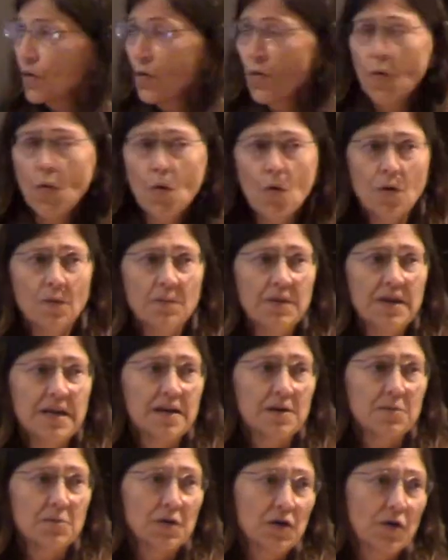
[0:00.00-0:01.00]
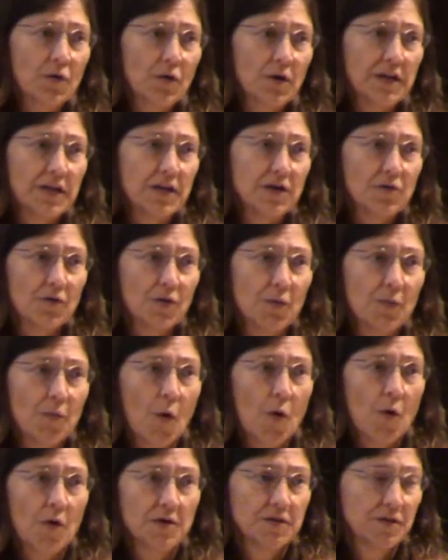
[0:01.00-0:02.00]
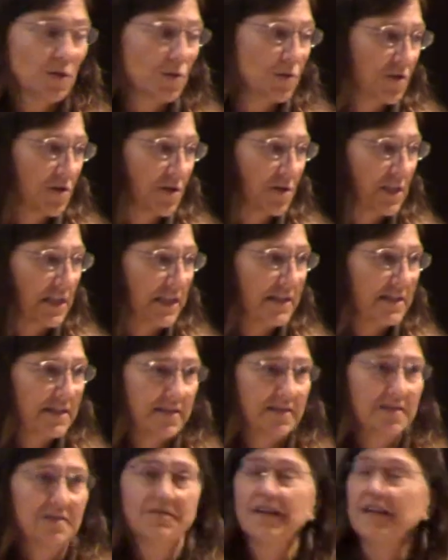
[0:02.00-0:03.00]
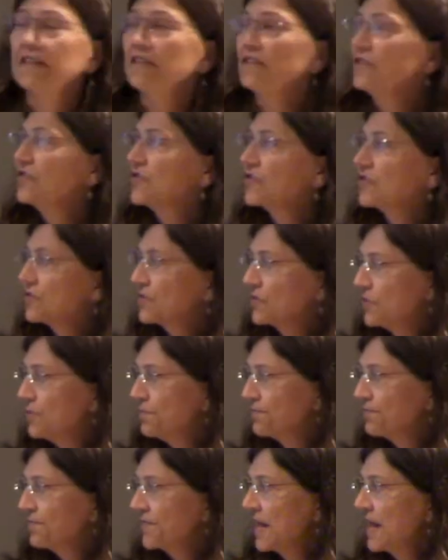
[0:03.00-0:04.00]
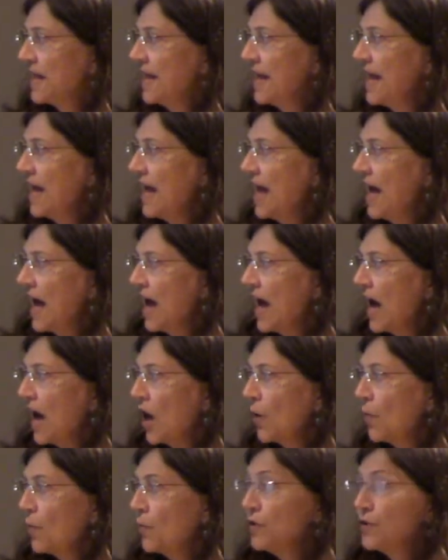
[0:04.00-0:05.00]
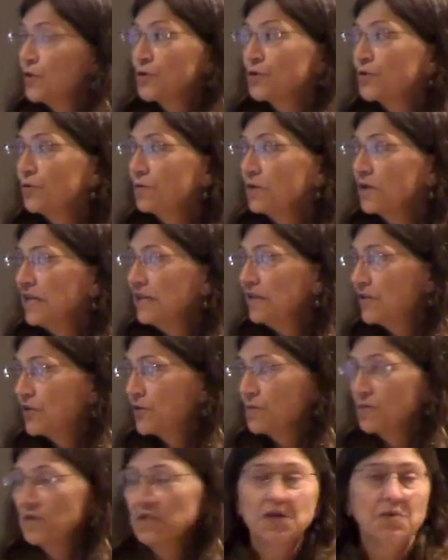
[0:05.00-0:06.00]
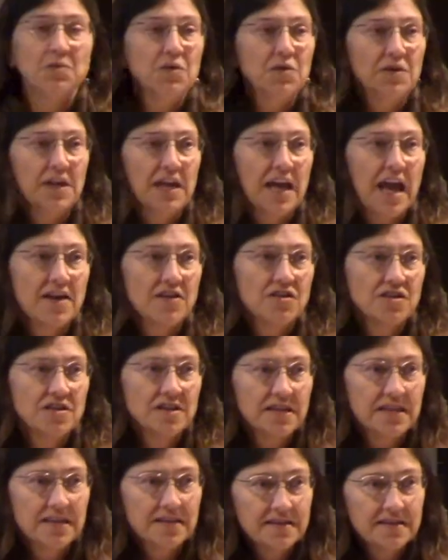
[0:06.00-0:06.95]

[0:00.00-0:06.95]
or being a minority group or a socially disadvantaged group. Certainly in terms of communication and